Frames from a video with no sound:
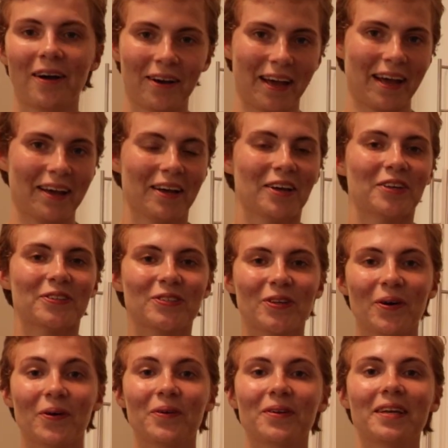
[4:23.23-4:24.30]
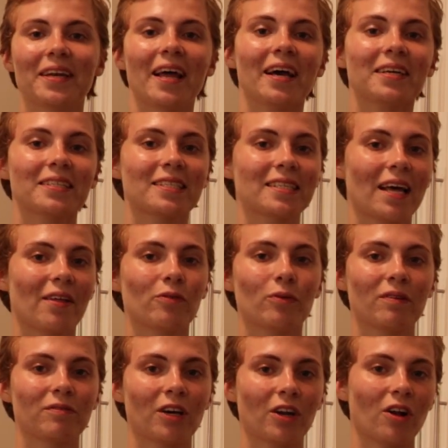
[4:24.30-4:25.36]
Okay, so next, now that
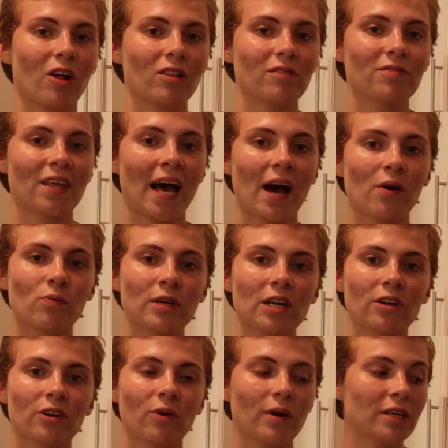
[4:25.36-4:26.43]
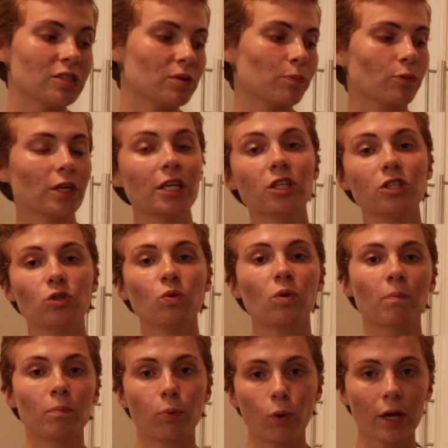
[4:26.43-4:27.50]
we've done all of that, we are going to bring it to
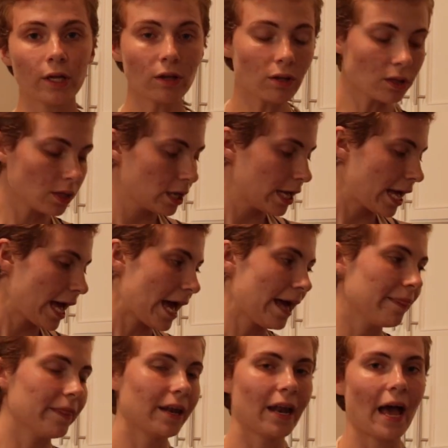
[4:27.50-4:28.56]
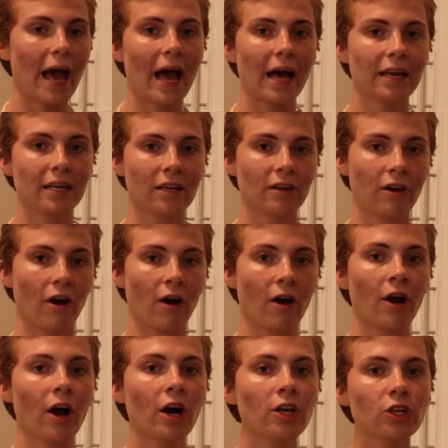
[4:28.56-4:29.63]
a boil and then add in
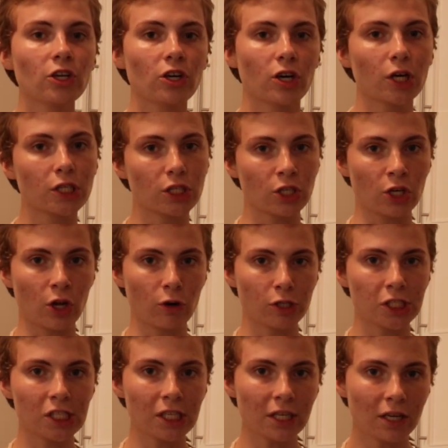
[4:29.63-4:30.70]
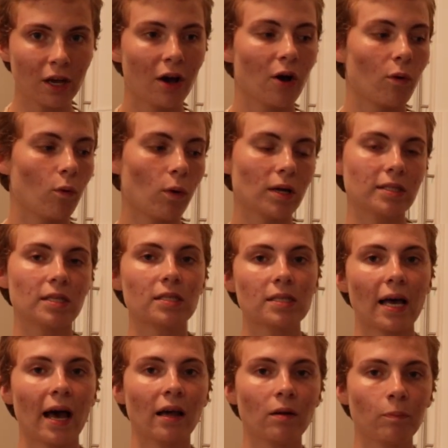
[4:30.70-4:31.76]
our uncooked gnocchi. Once it's
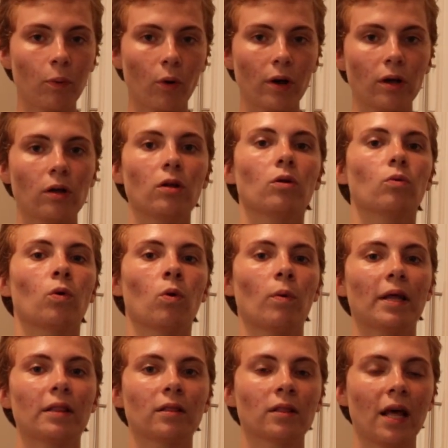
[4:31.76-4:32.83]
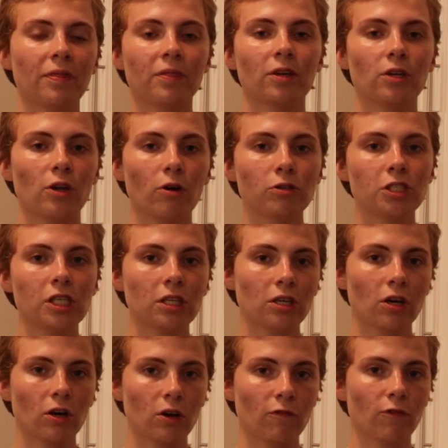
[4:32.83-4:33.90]
at a boil, we'll let the gnocchi
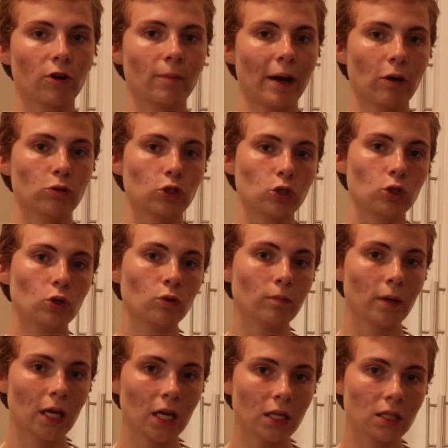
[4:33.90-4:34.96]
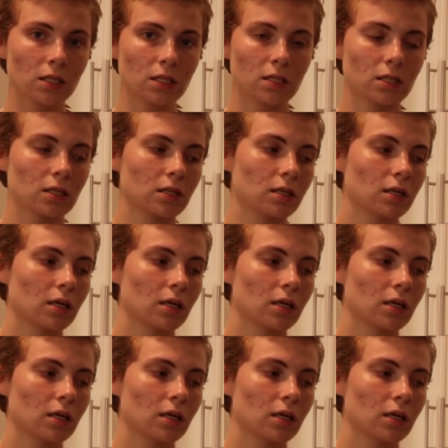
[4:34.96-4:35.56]
cook for about 2 minutes.